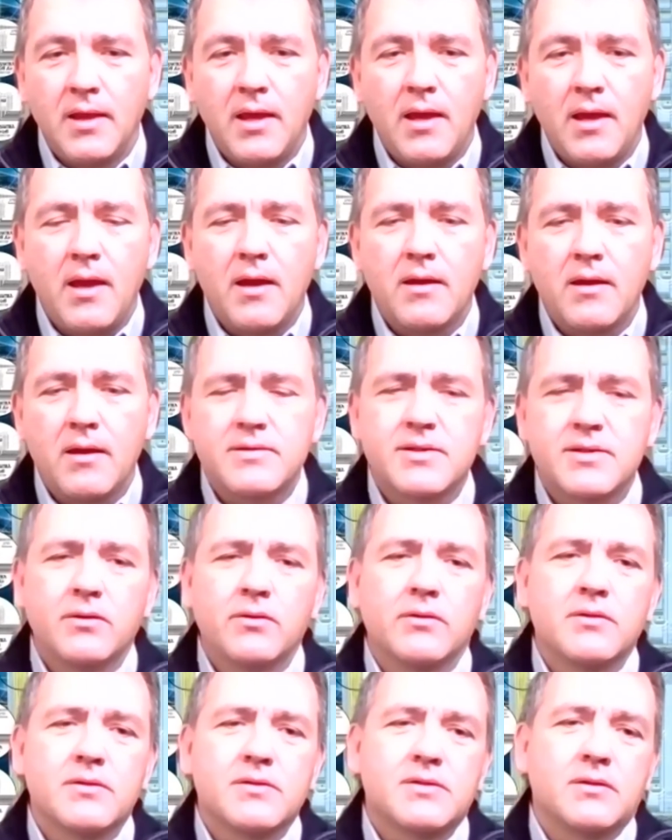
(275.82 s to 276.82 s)
Yeah.
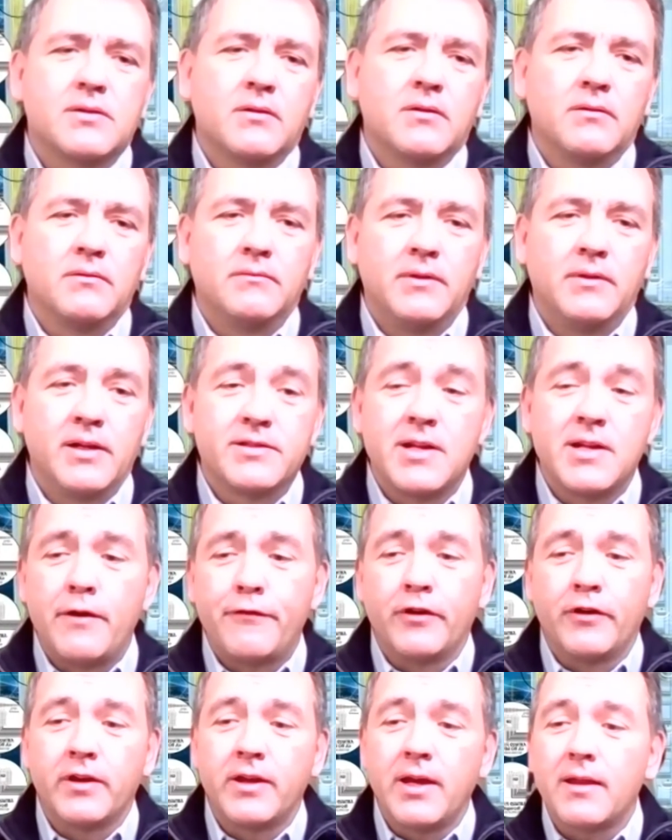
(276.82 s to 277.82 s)
So so let's
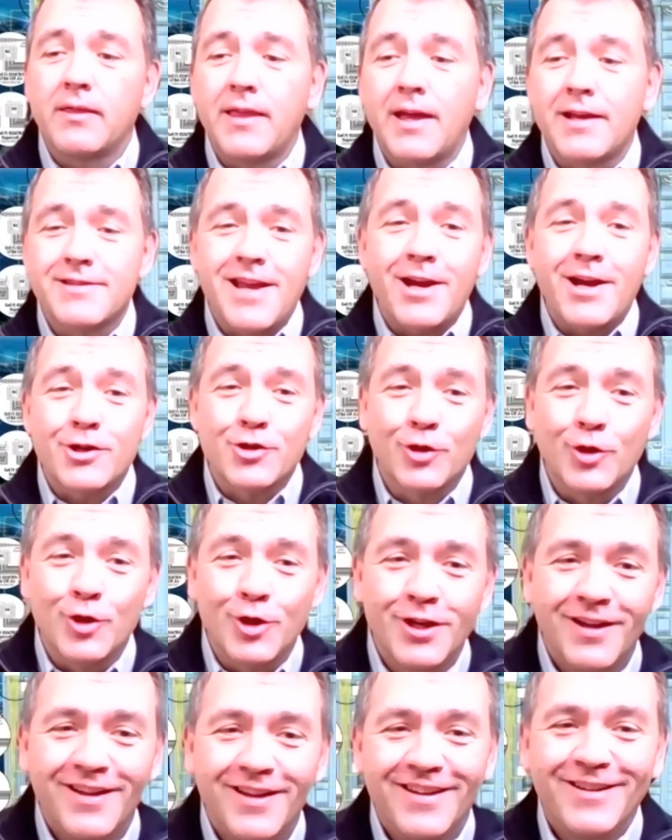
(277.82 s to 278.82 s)
not forget that's
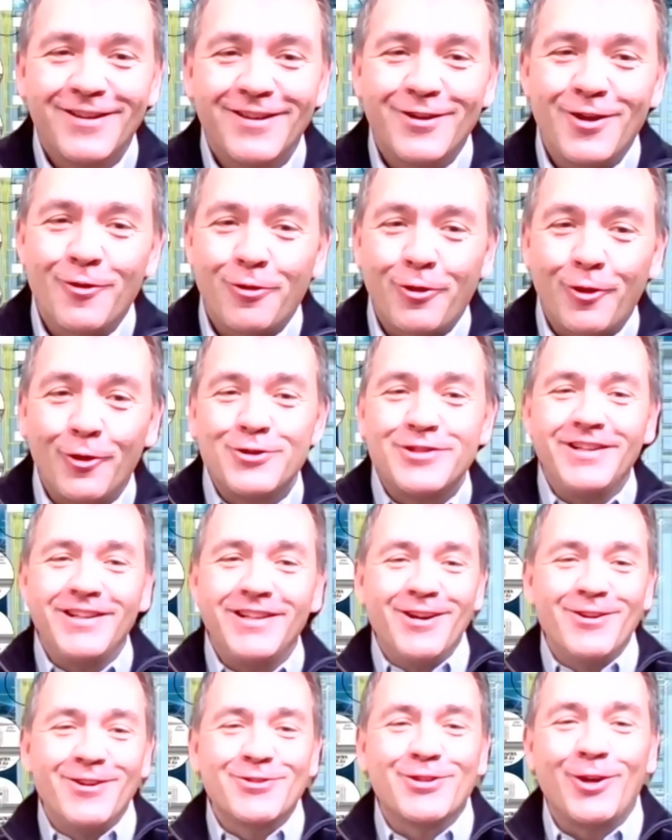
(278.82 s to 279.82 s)
actually you know
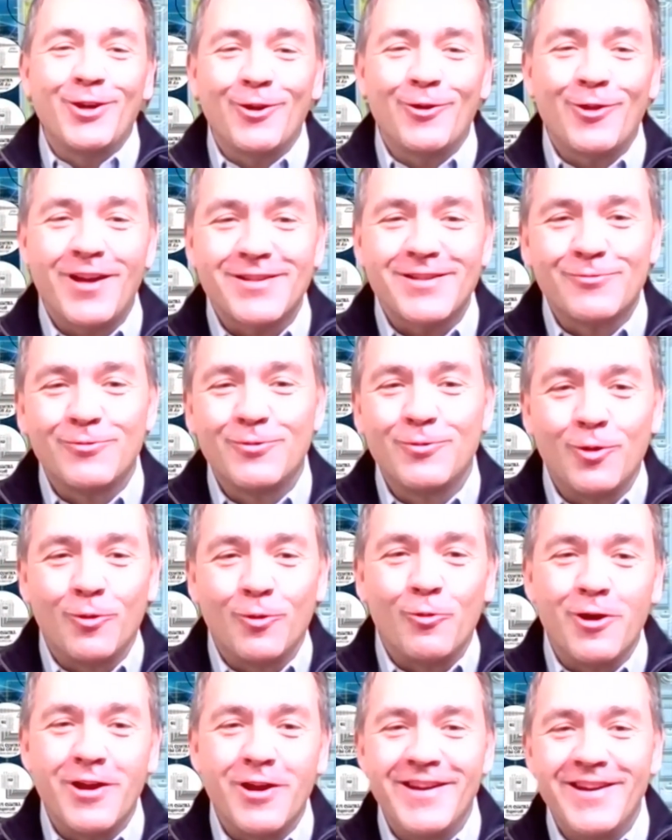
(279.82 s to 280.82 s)
13 years ago that's
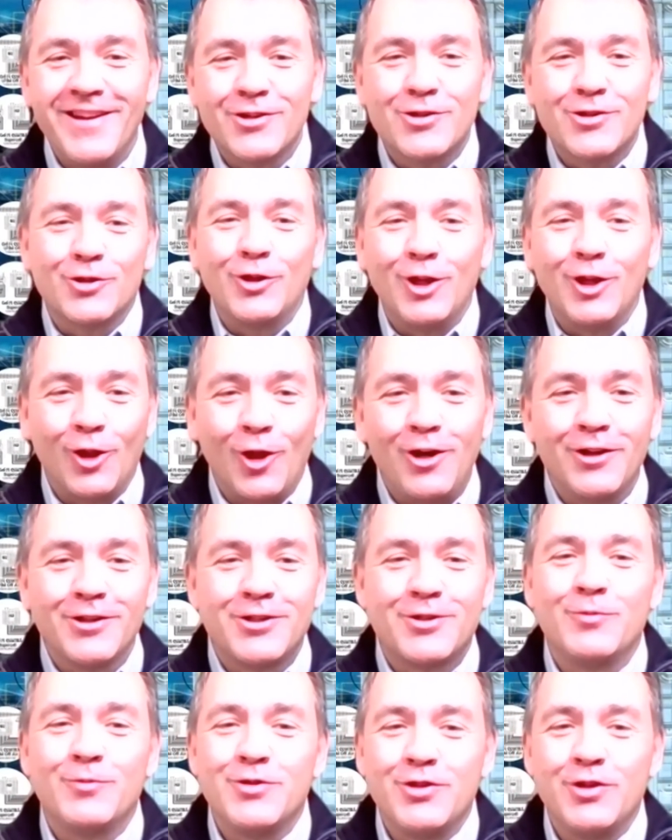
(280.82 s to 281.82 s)
where we initially
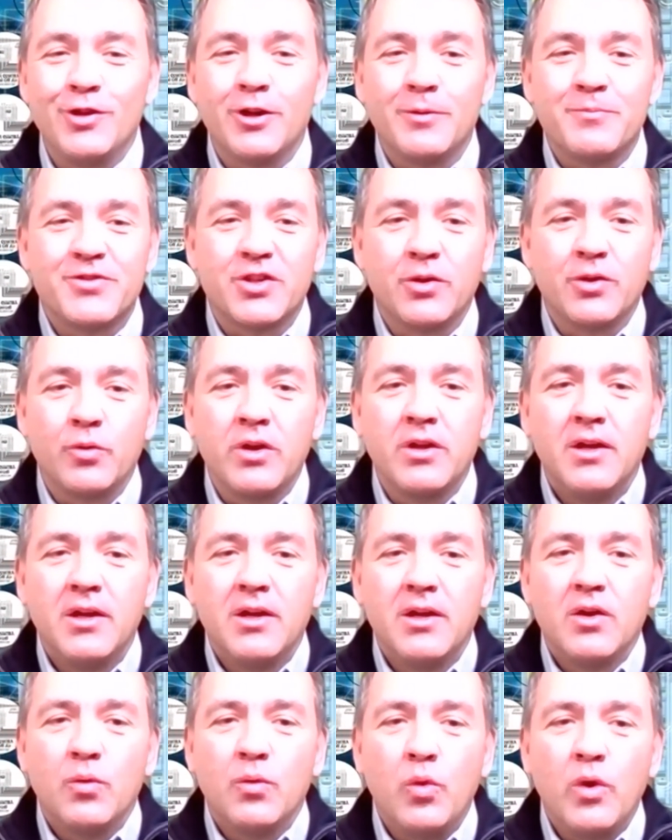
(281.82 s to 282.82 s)
launched was europe so we
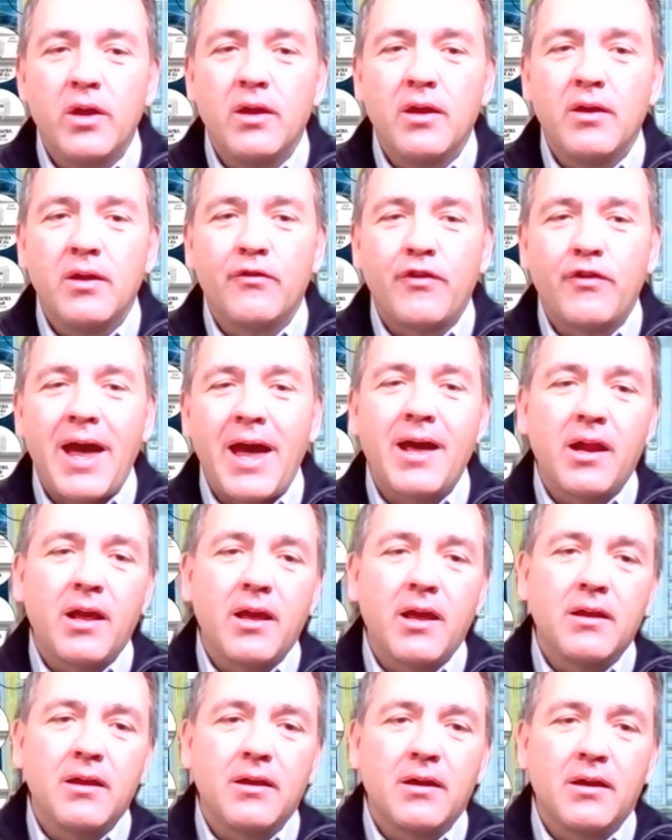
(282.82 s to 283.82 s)
we have had
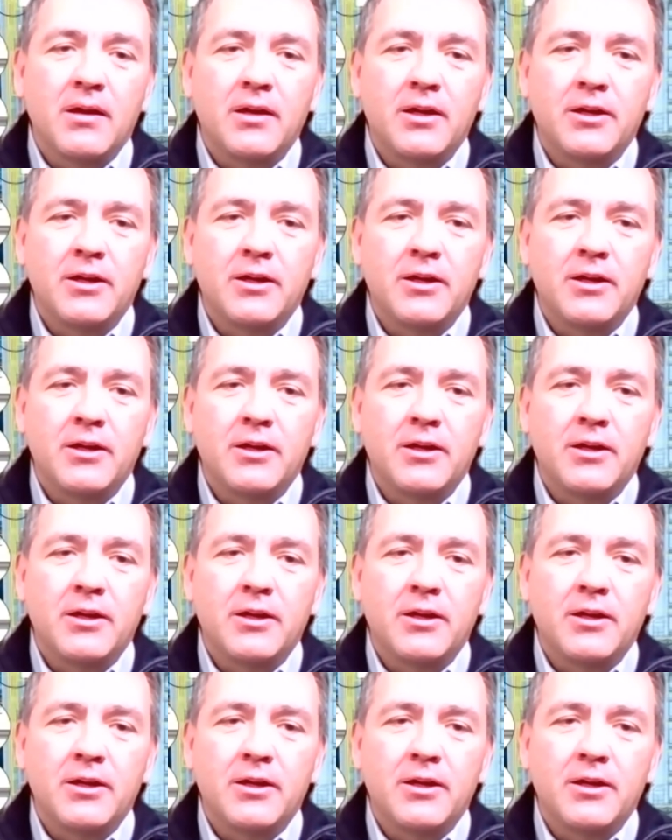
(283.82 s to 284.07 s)
a,